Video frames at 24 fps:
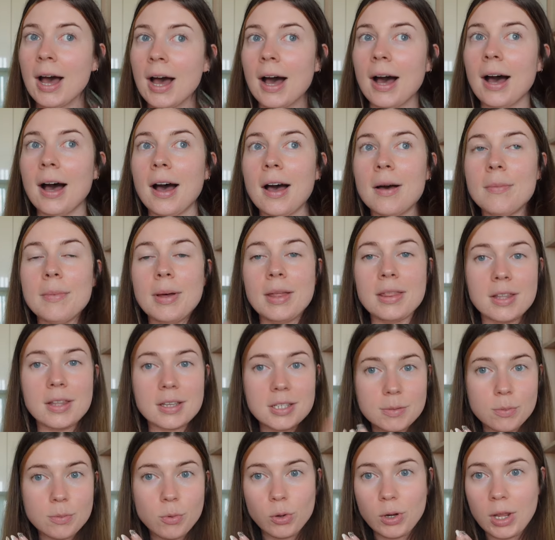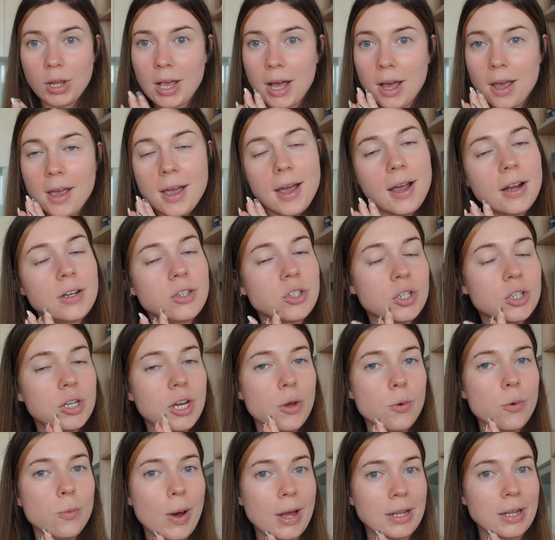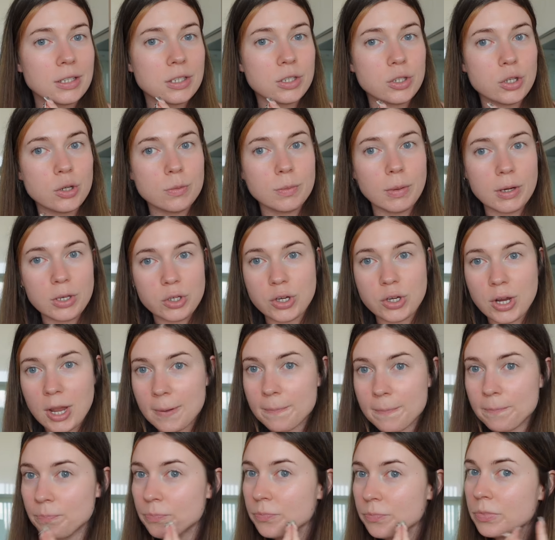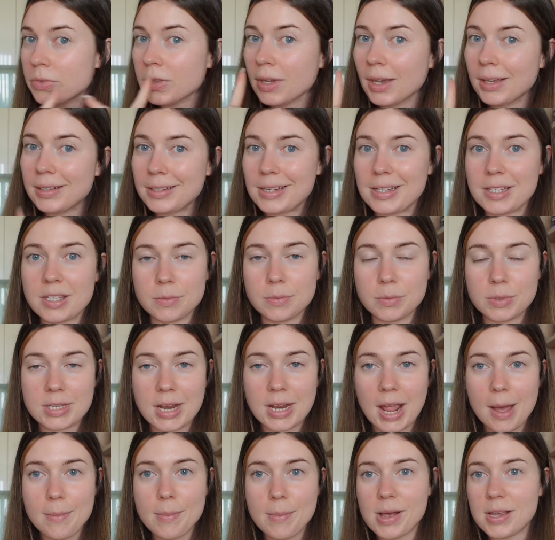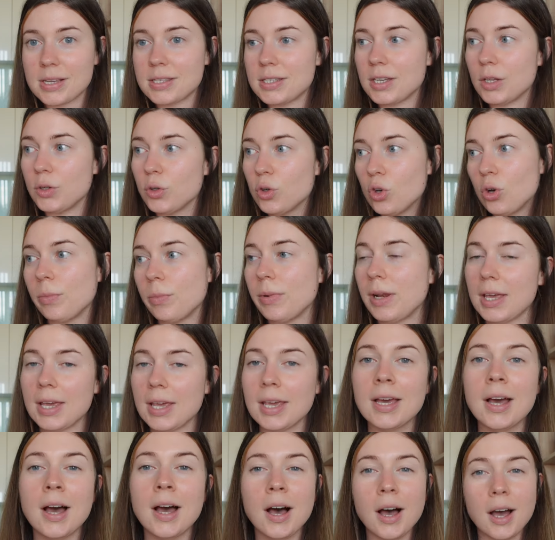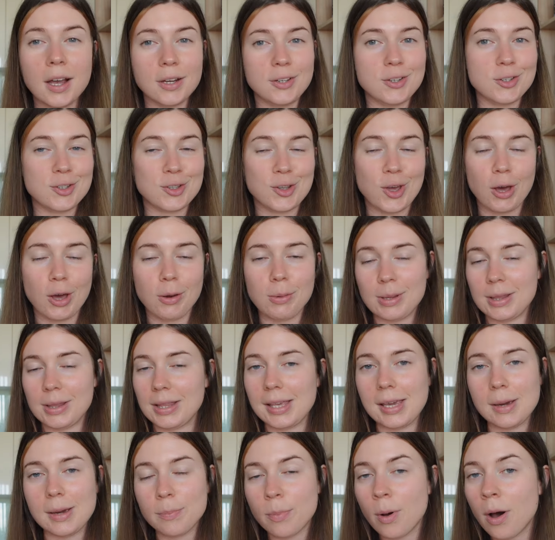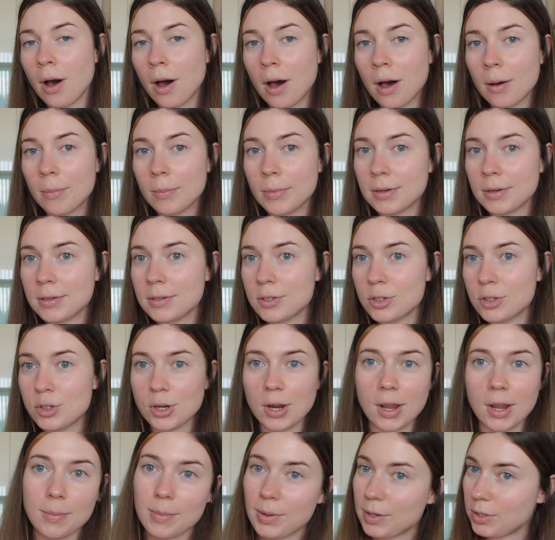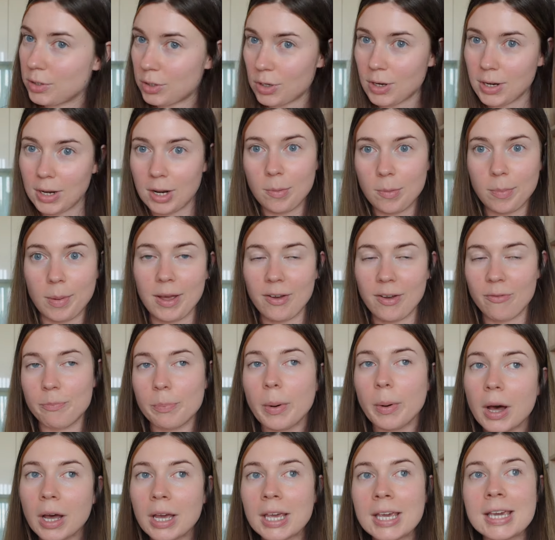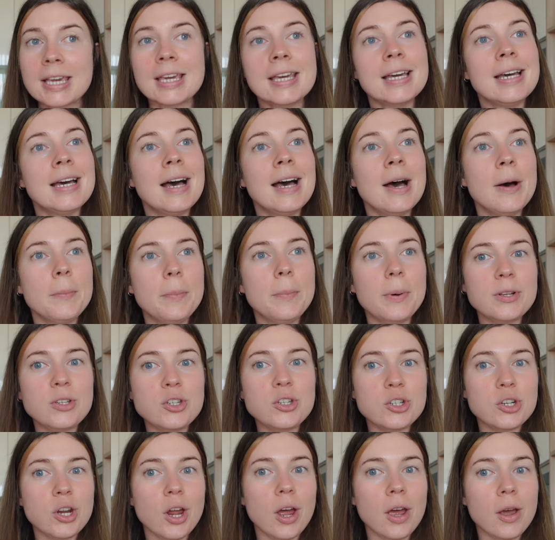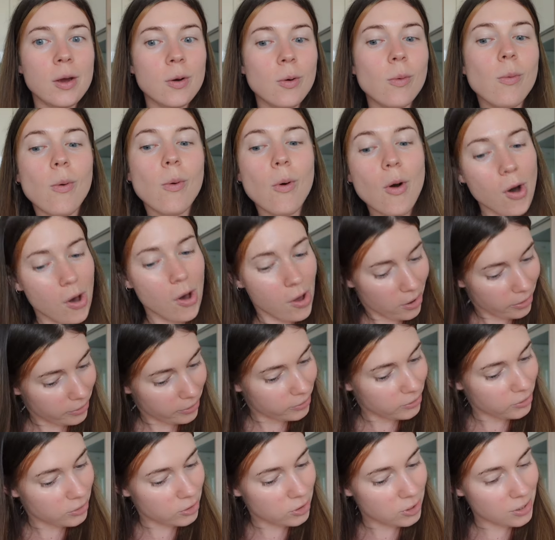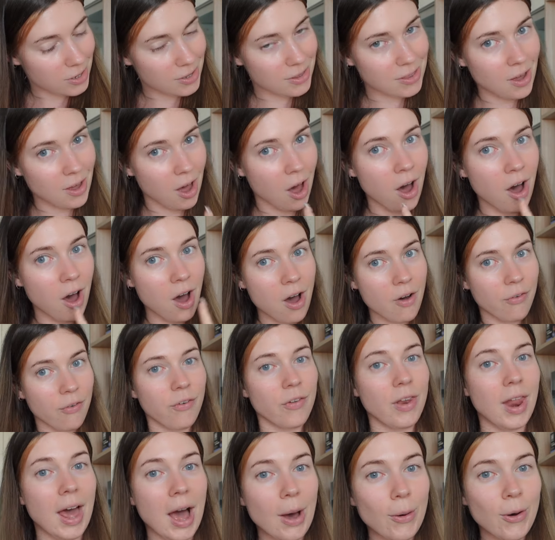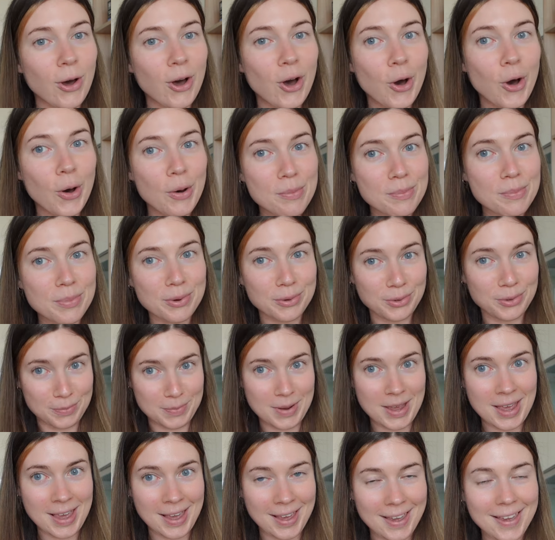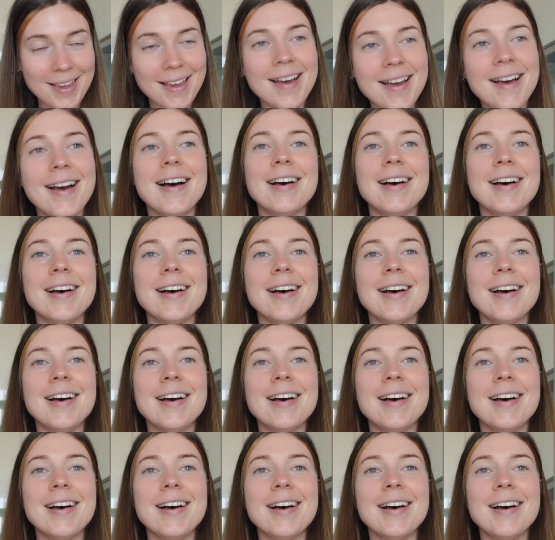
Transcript: And this morning I actually went to my gym and did some Stairmaster. Normally I just go in the apartment gym and do a little bit of bike, but you know what, the half an hour humbled me.